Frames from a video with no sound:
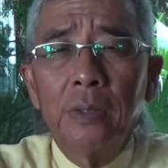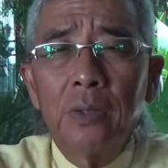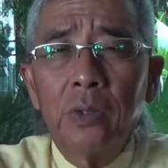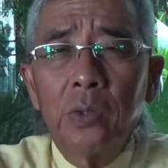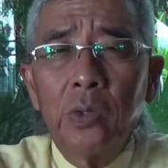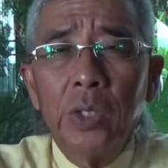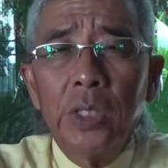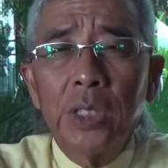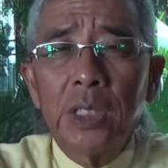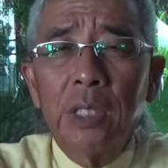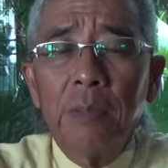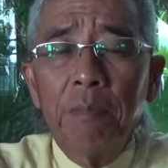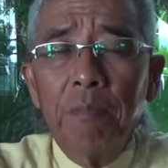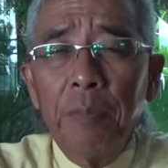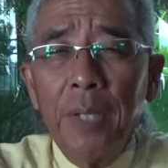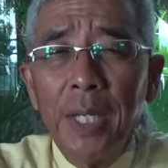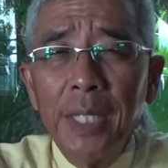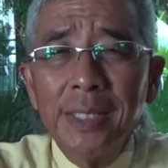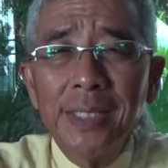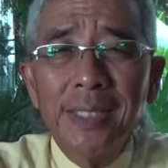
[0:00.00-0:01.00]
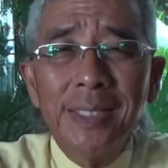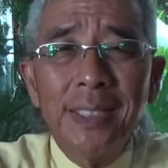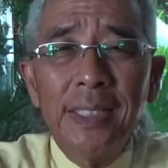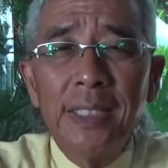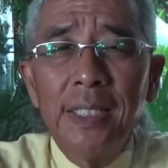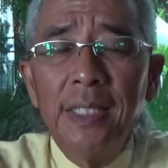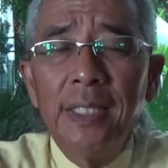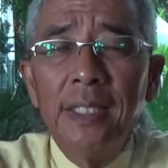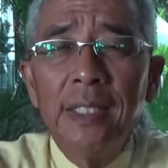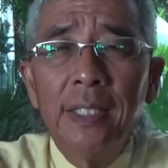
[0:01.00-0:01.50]
to his
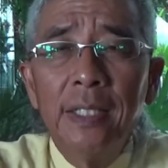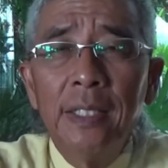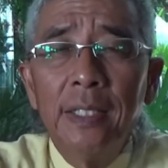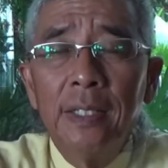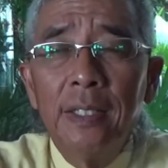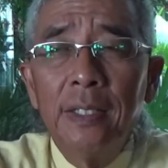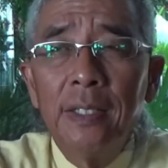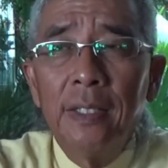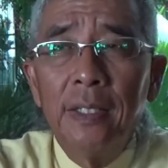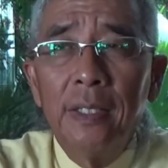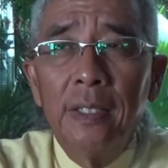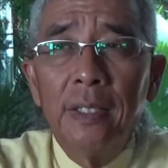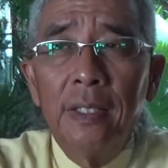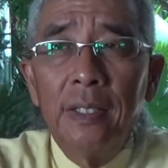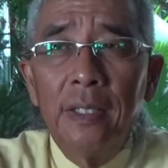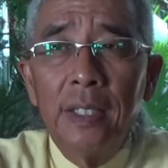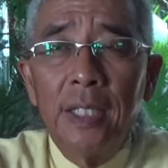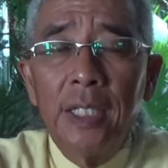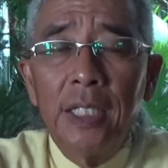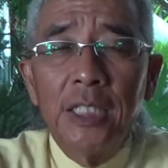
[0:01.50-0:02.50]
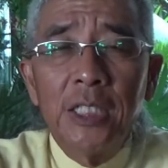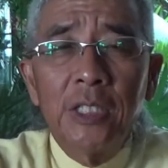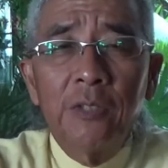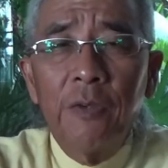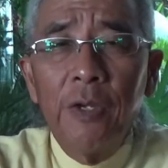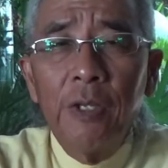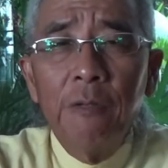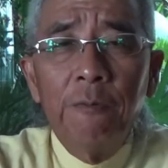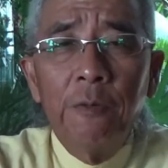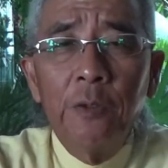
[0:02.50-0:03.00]
capacity and his
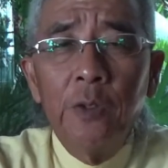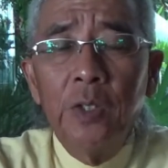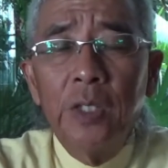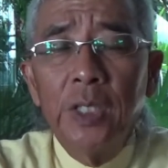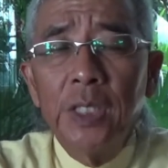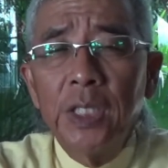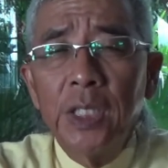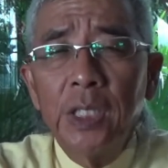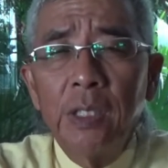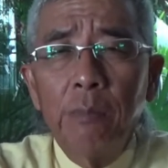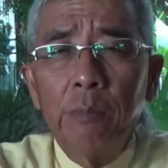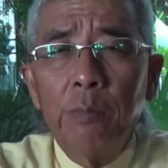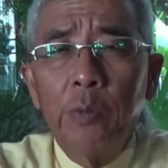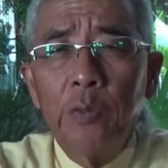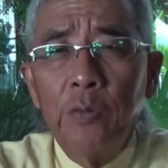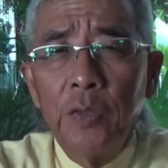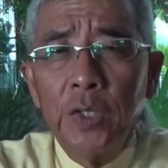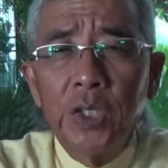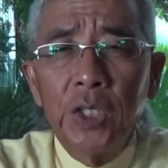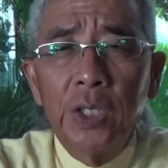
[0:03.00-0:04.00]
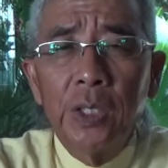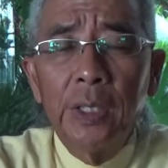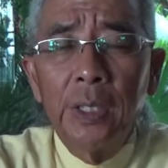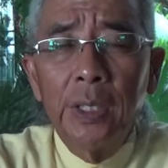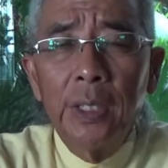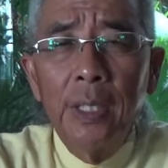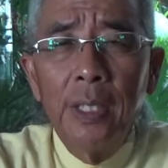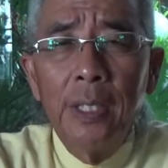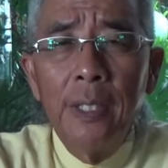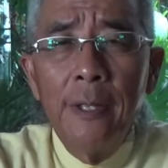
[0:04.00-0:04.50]
faithfulness in
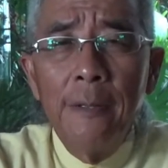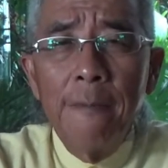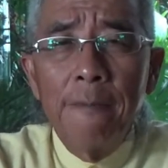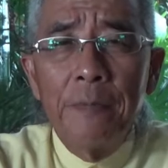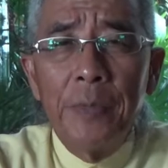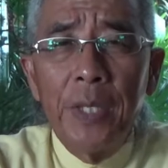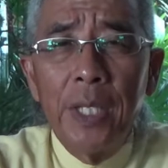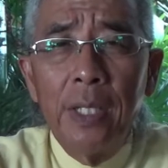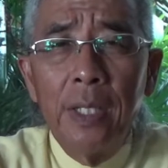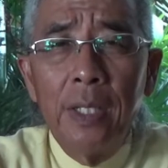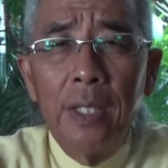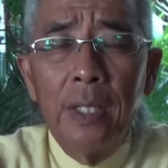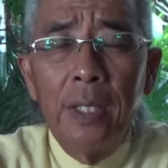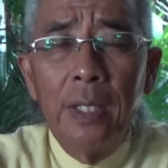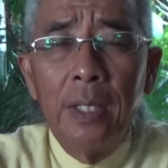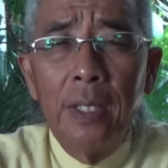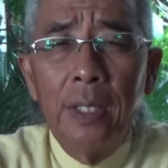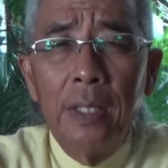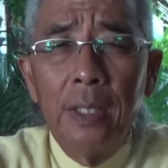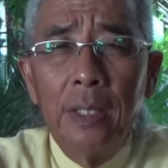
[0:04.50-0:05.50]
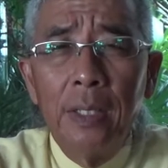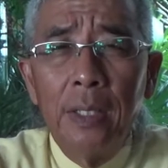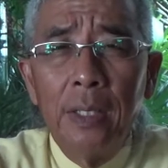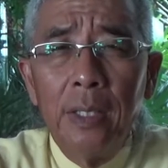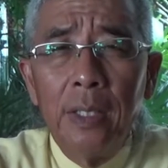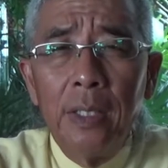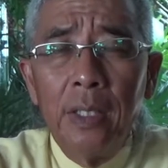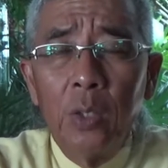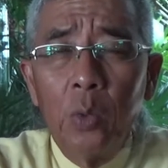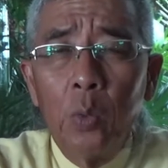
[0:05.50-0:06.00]
provision, then
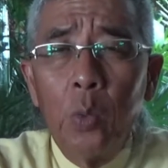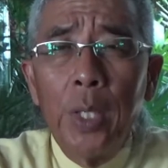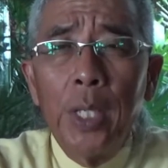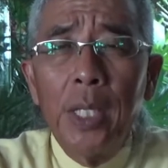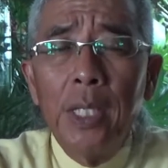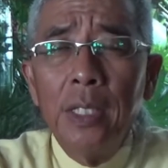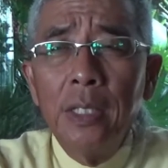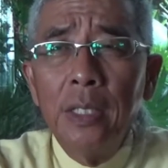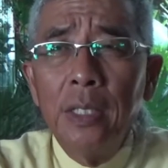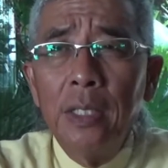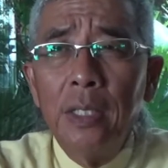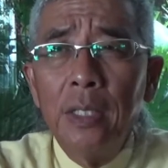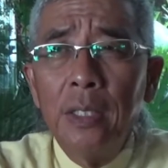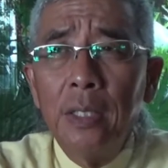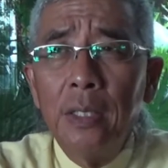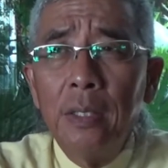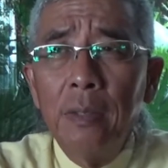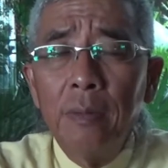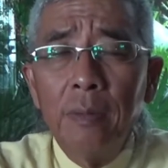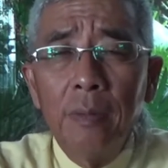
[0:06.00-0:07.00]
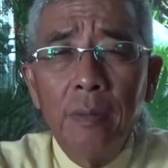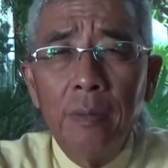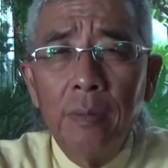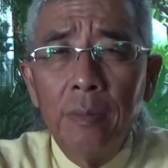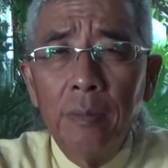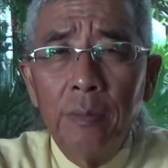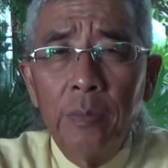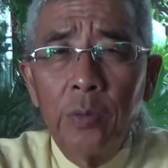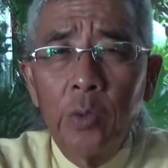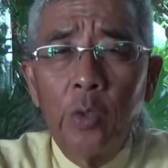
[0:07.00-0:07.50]
in the way he
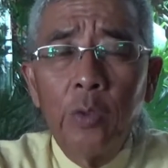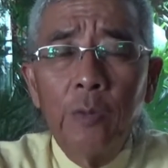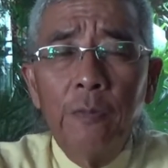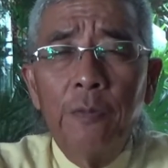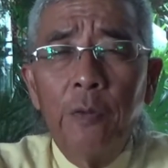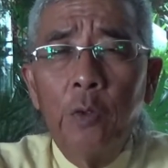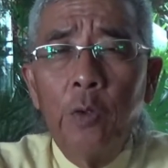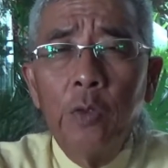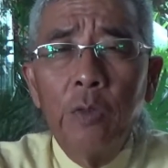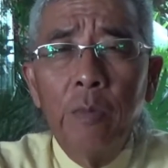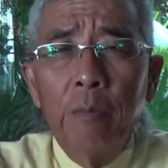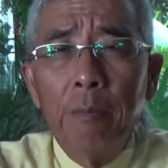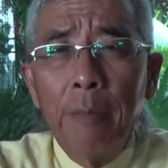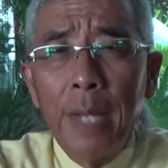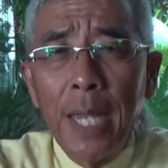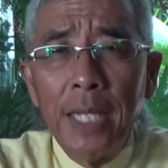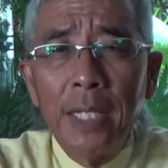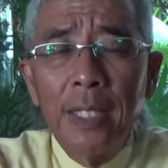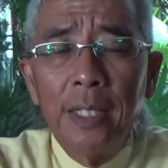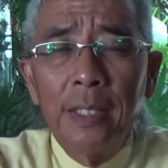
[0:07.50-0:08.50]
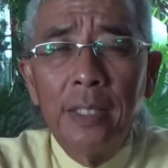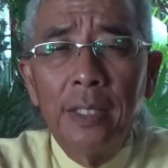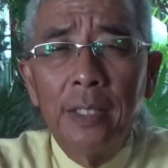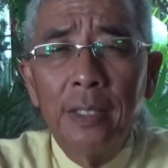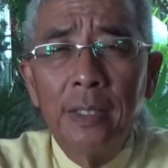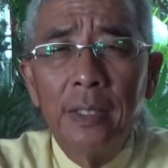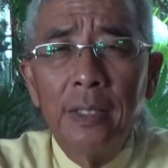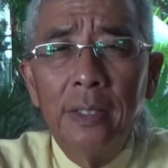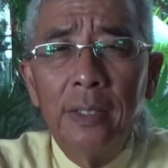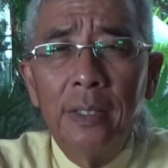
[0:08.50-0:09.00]
brought forth manna
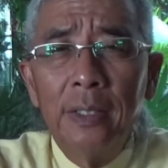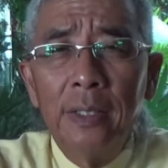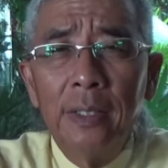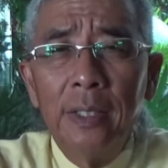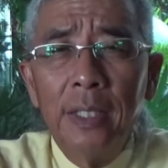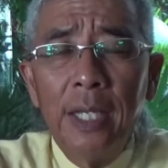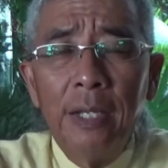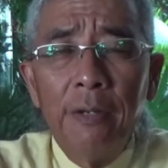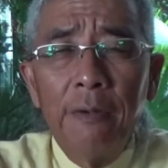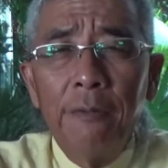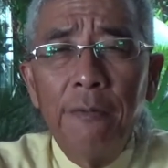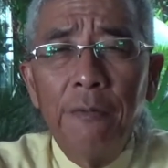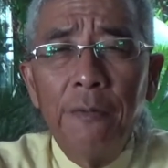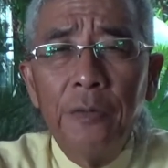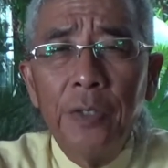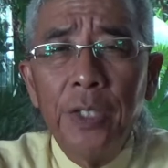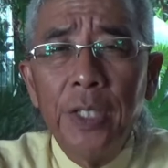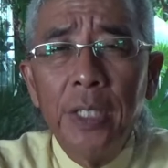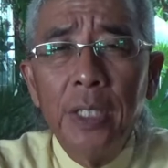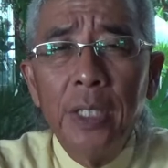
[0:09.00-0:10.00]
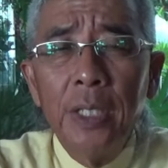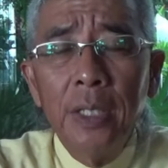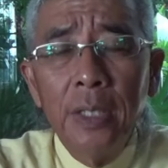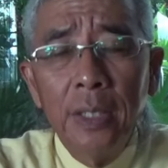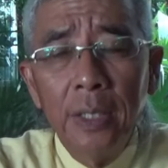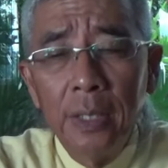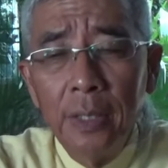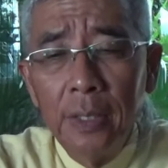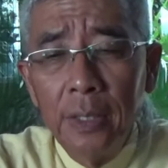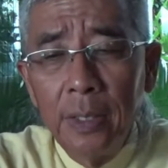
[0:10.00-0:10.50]
every
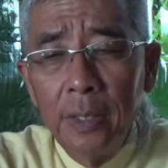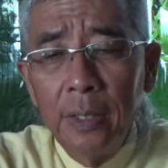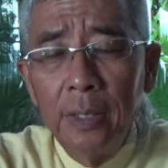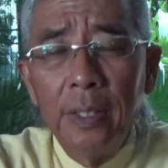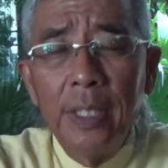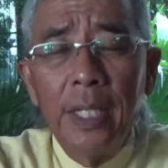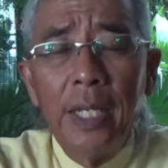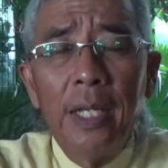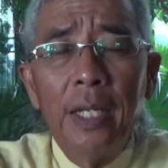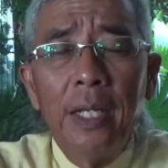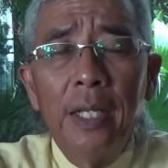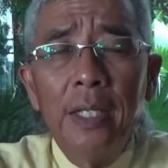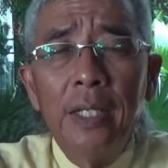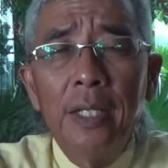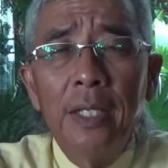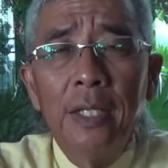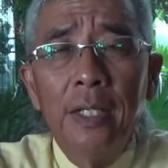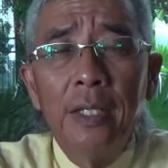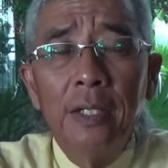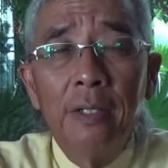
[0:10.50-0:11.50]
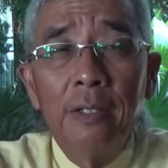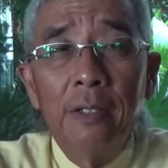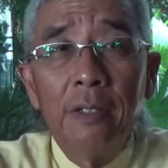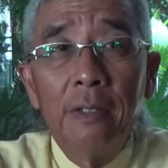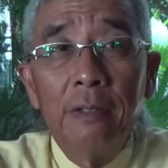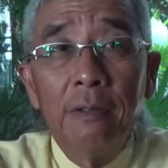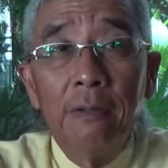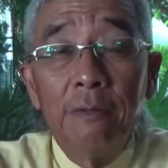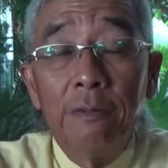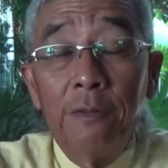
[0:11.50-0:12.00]
day
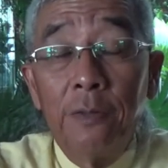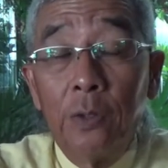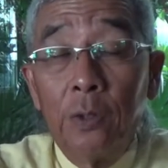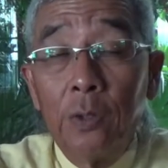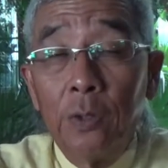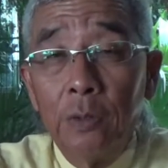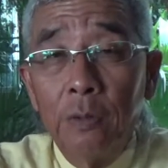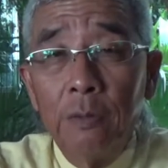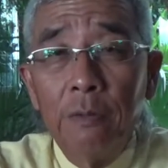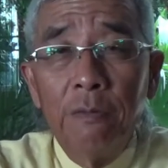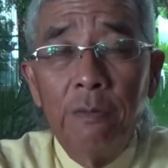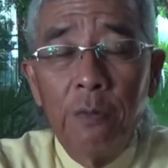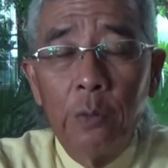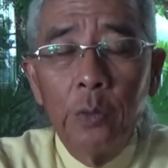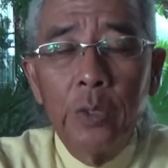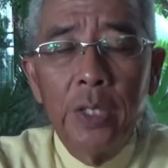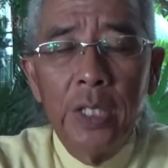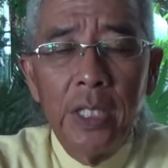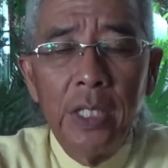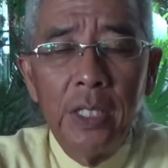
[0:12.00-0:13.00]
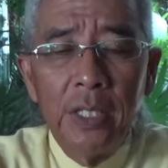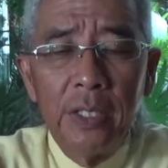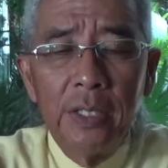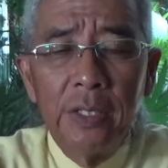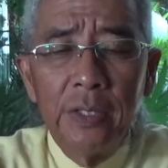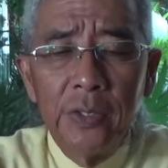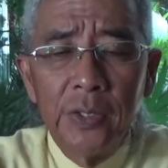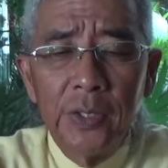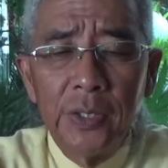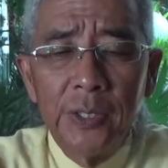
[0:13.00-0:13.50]
for 40
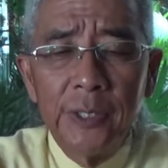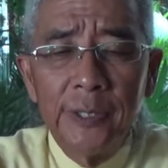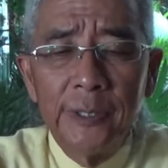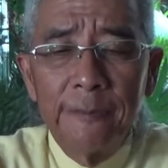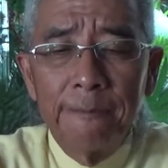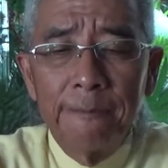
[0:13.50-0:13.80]
years.